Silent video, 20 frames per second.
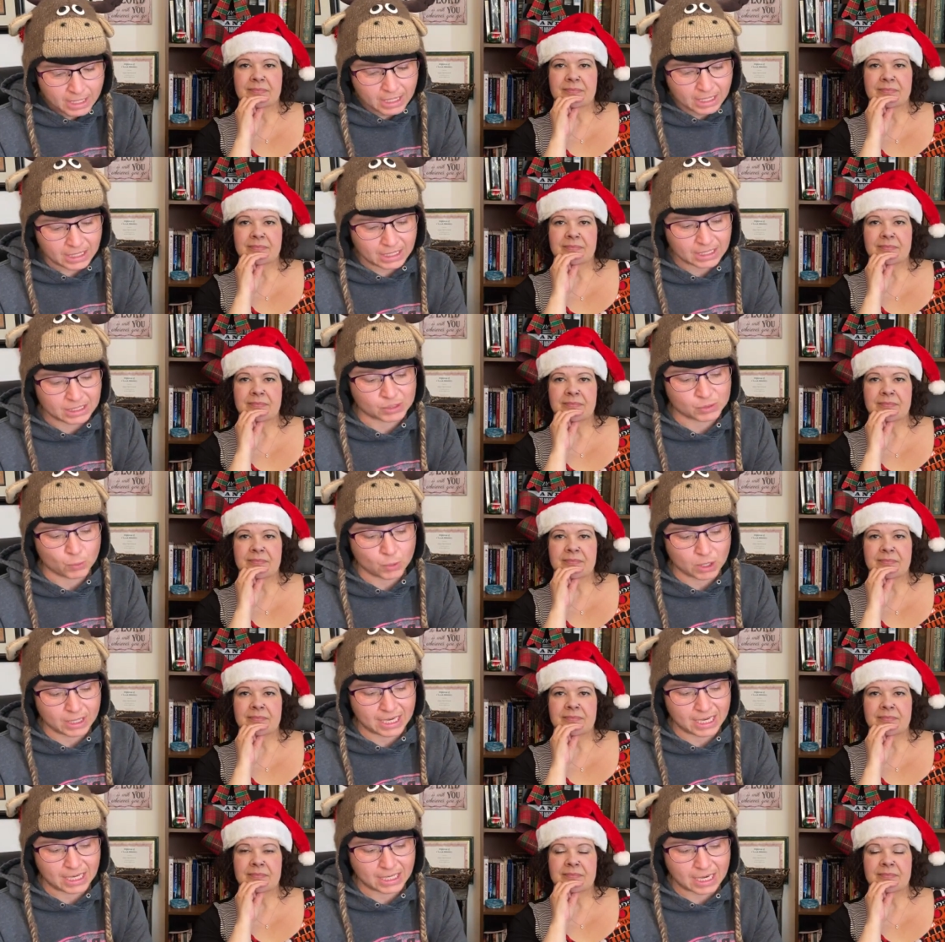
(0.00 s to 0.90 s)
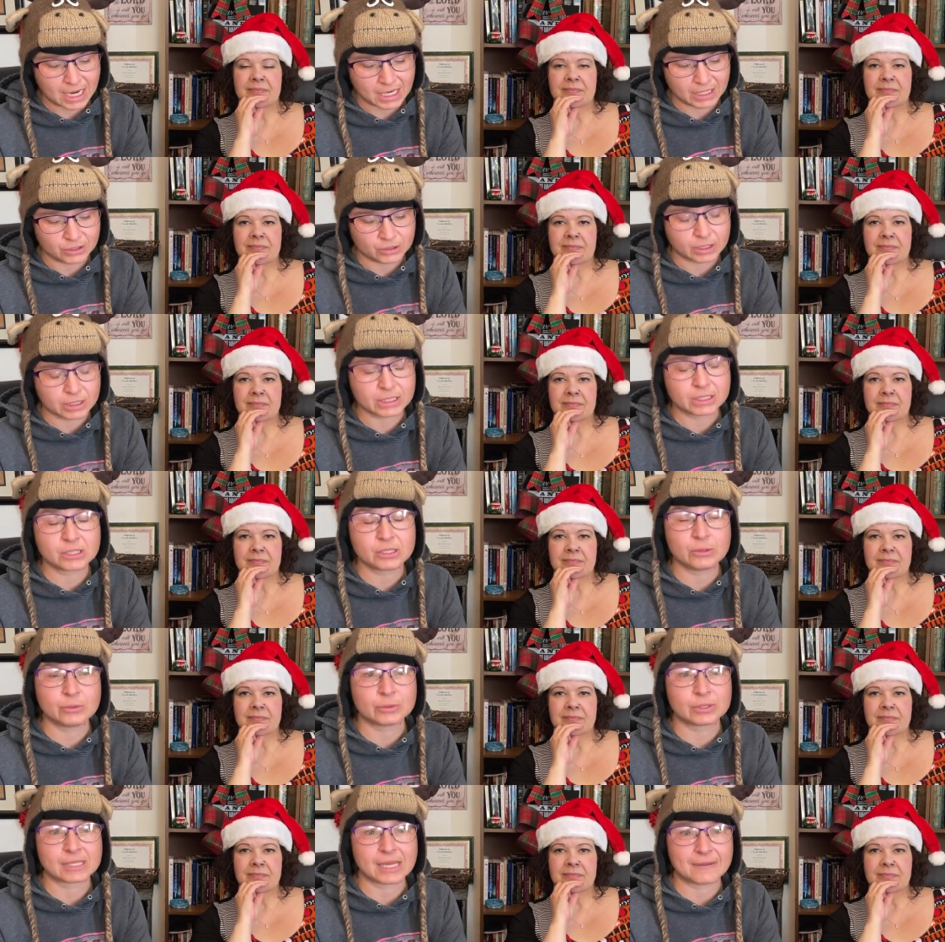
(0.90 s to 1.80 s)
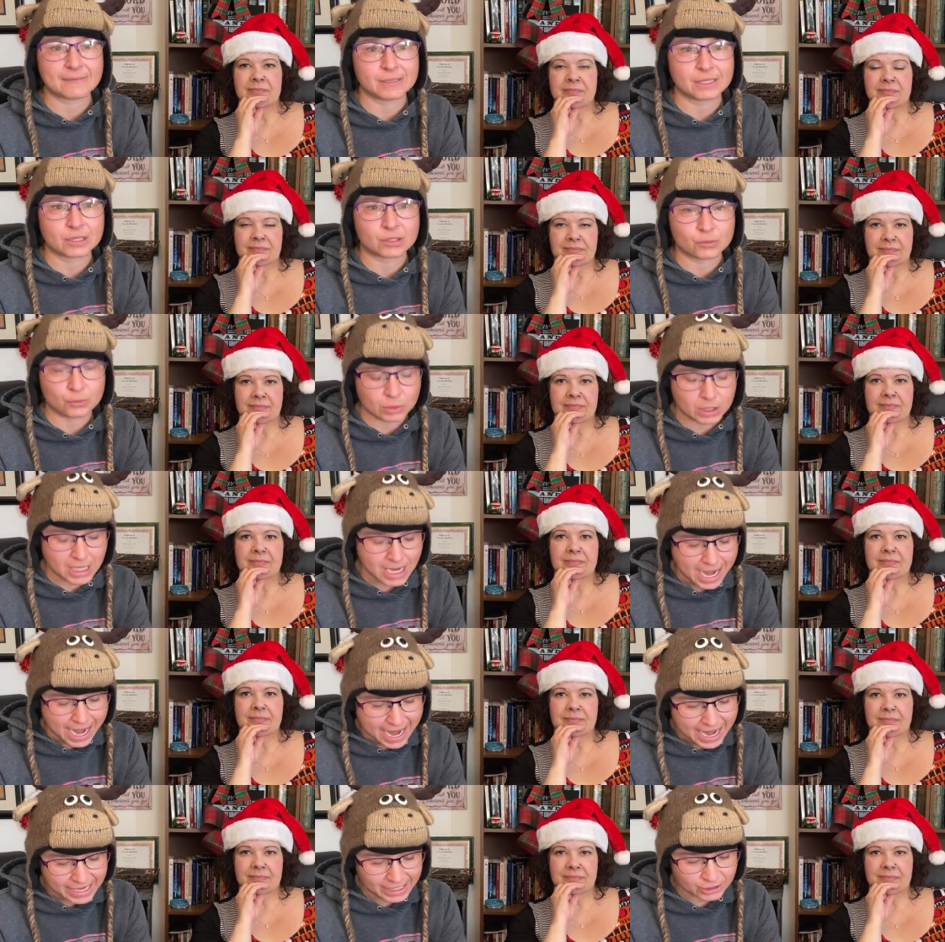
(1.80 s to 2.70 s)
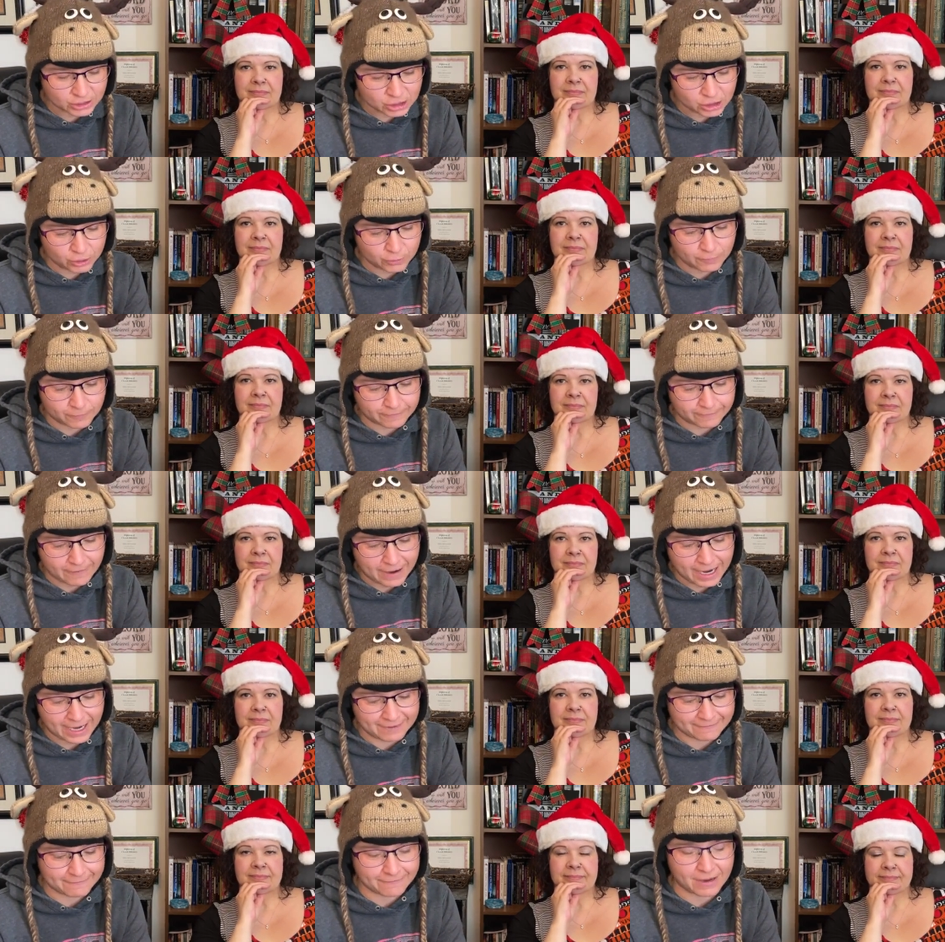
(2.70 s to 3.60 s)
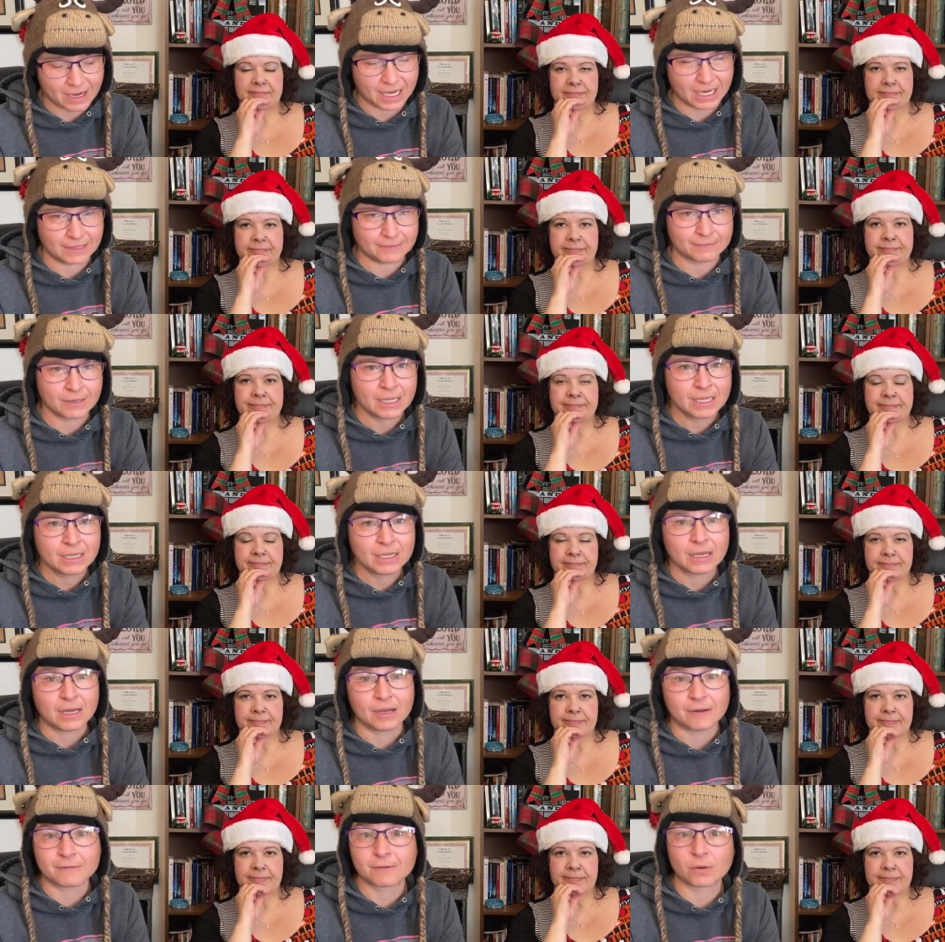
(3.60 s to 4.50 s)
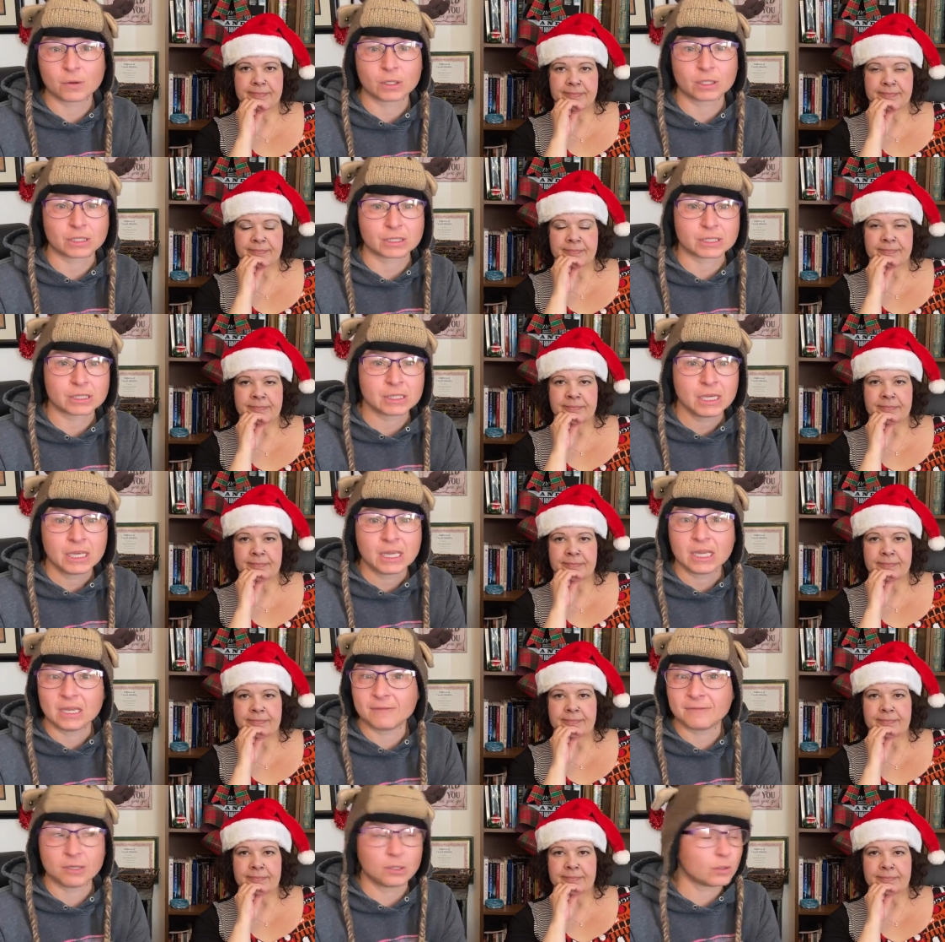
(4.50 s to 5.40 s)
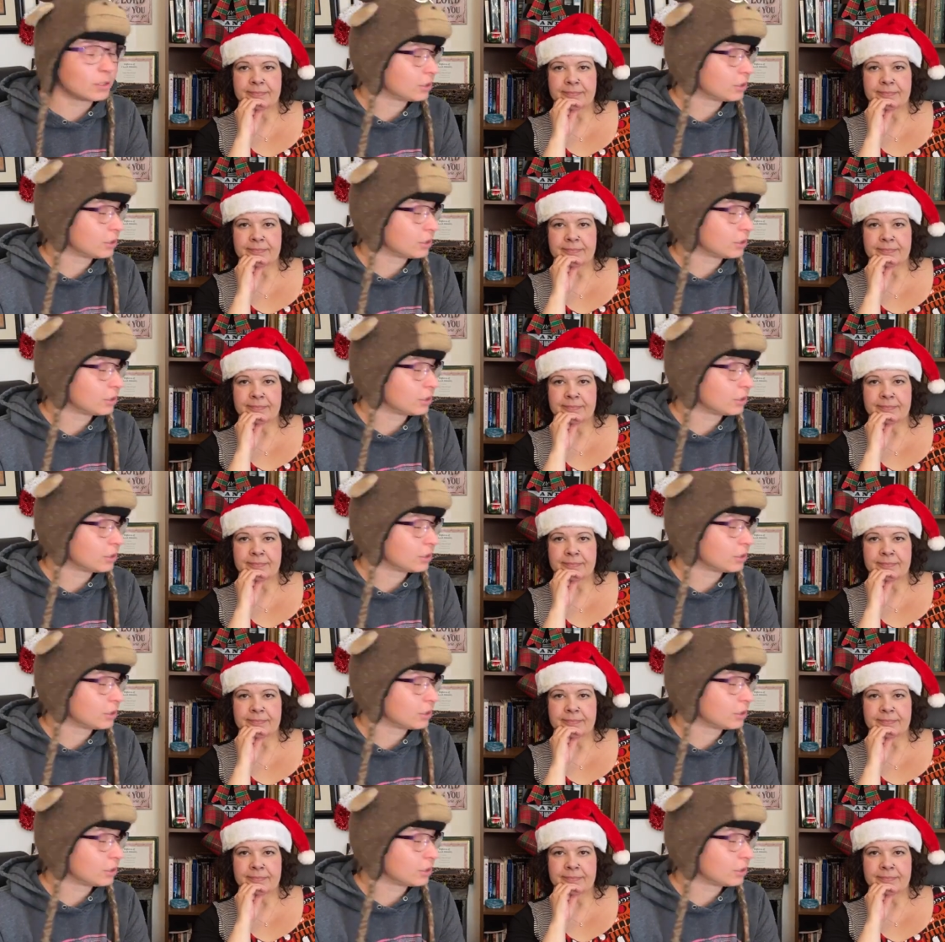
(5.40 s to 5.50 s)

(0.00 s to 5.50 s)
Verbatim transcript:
Speaker 1: It is 1-800-273-8255. Of course, if you are